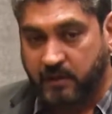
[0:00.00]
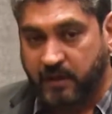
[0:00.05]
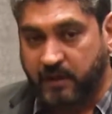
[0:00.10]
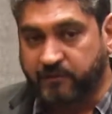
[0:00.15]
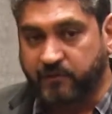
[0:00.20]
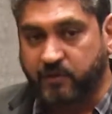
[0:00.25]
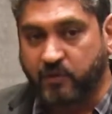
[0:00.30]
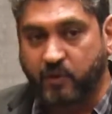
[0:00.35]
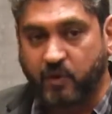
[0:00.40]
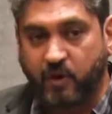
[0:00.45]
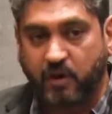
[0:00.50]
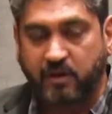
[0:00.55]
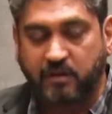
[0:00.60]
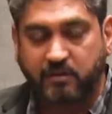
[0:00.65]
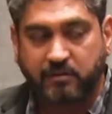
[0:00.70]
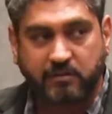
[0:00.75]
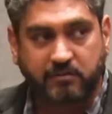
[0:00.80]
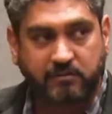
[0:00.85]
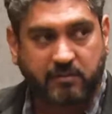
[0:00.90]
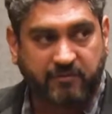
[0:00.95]
if you got
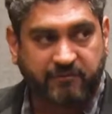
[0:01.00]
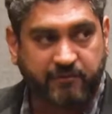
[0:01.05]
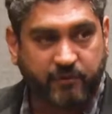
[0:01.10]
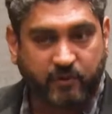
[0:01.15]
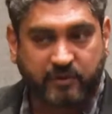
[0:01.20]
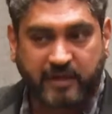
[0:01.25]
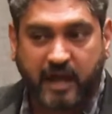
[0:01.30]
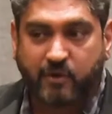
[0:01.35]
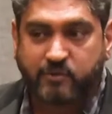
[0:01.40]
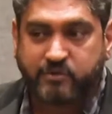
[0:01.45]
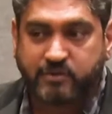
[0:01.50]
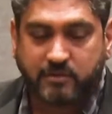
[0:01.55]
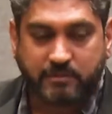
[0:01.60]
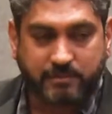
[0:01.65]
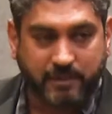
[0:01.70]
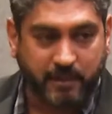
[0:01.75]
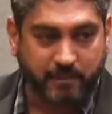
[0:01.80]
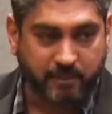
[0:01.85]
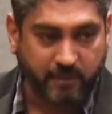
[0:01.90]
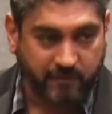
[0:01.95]
a few thousand
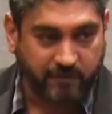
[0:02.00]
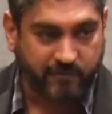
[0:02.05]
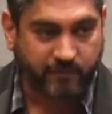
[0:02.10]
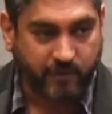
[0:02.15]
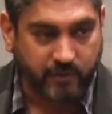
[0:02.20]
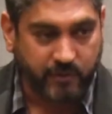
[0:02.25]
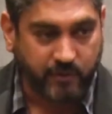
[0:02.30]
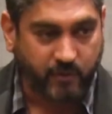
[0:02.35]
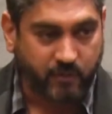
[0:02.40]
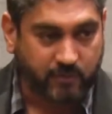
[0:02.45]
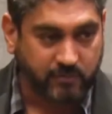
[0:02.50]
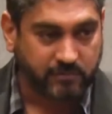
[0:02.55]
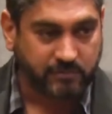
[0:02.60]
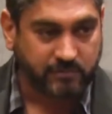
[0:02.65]
people for you,